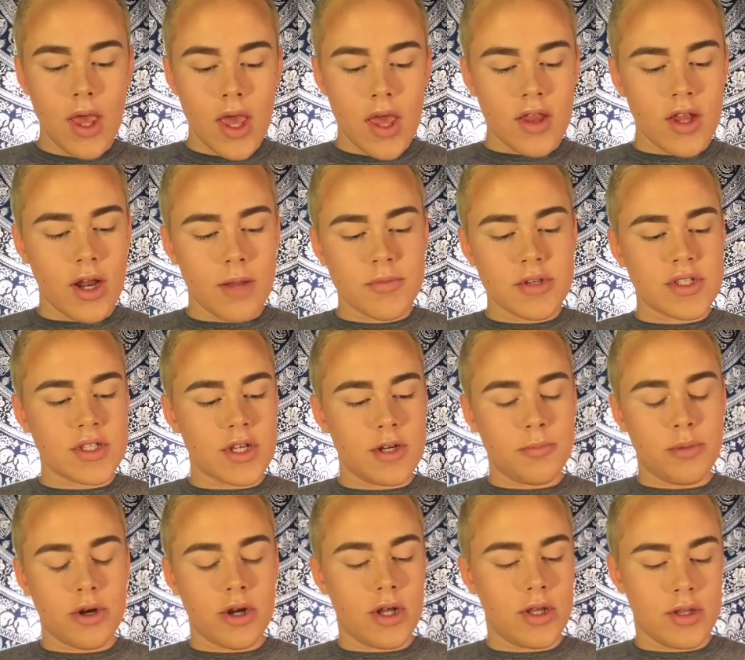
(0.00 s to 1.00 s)
And then I'm just going to
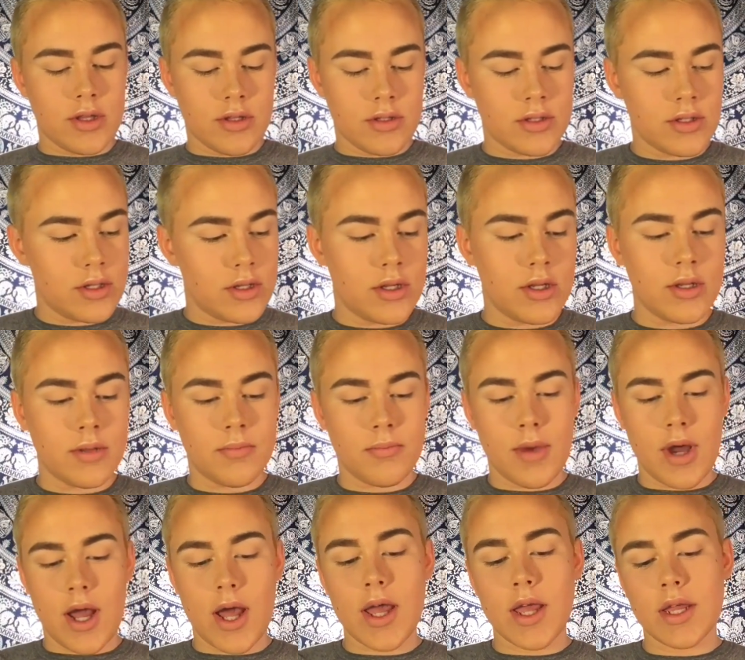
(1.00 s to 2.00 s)
put on
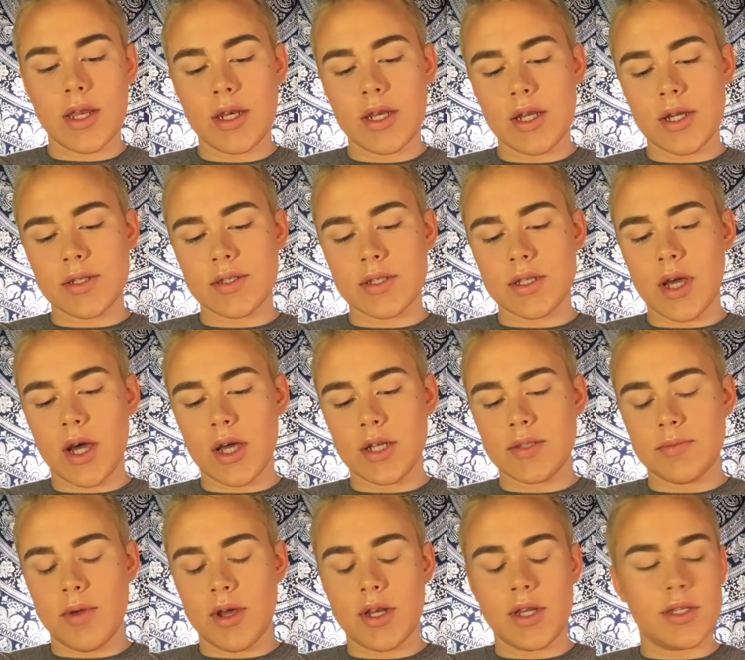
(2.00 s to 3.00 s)
my NYX
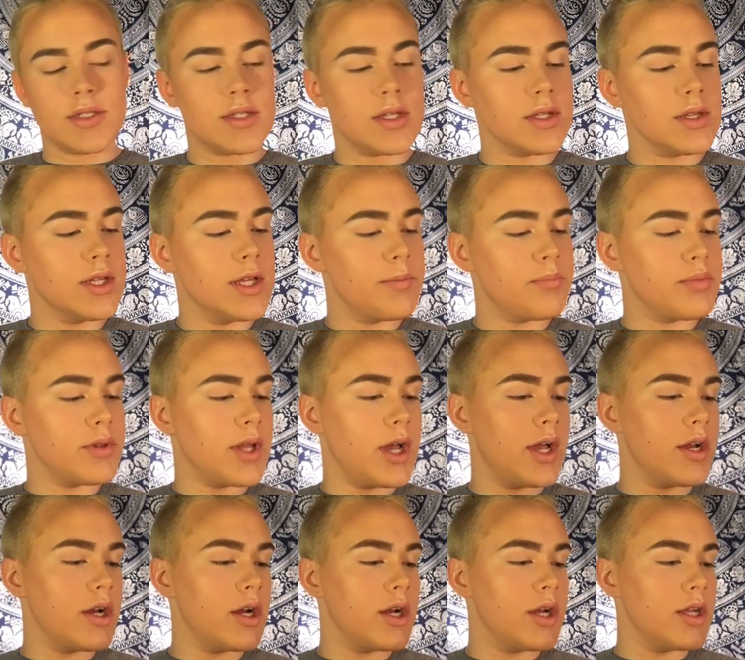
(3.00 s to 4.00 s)
Cosmetics lip
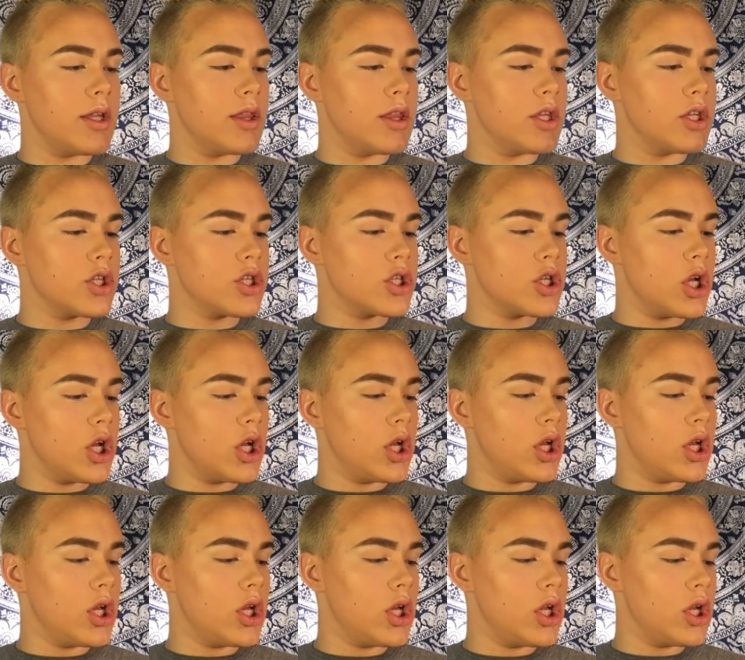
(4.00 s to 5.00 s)
liner in the
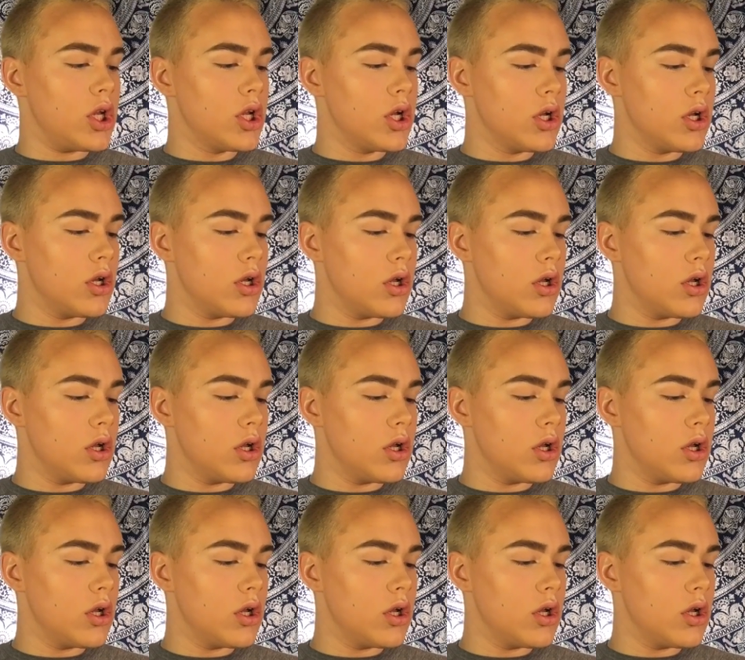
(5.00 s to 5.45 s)
shade